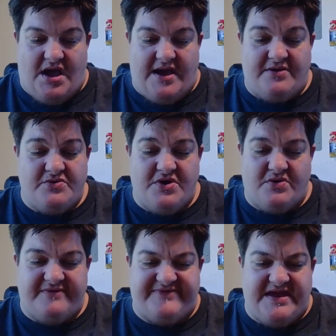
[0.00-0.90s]
I don't
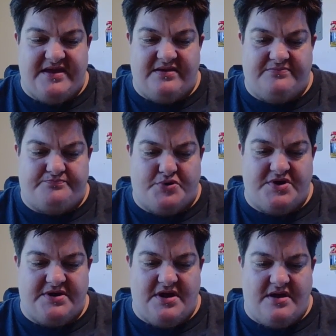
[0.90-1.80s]
know if they
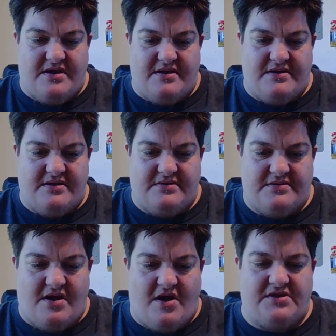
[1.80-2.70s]
put
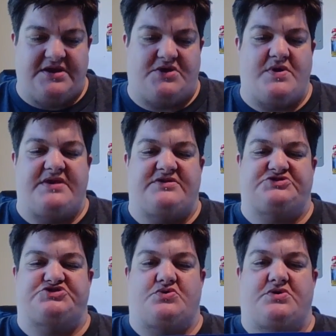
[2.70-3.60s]
Harley Quinn and the
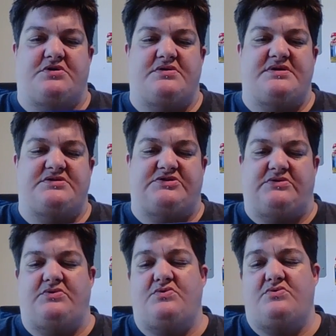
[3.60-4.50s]
Joker in
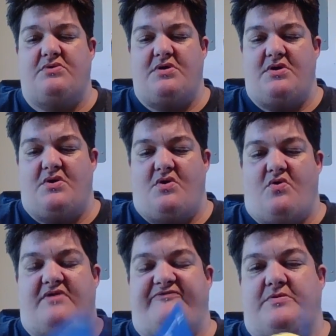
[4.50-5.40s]
too,
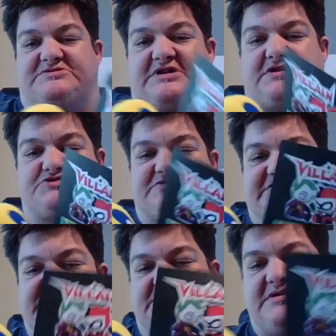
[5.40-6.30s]
or if it was all
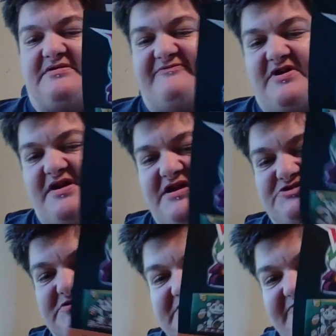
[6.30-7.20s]
just the
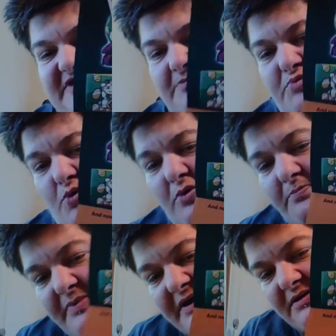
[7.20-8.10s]
variations of
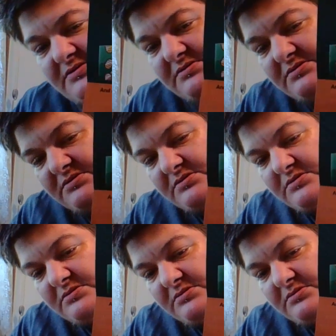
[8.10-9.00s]
Deadpool, but
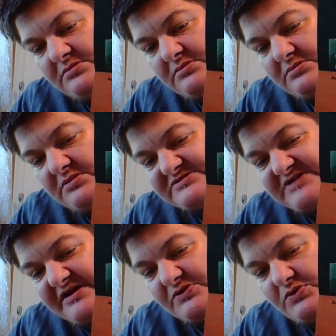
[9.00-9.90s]
it's
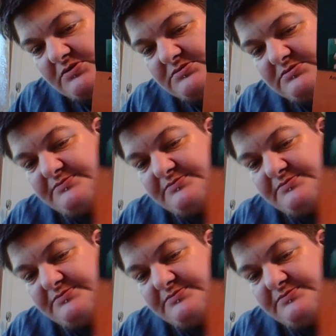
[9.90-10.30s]
kind of cool.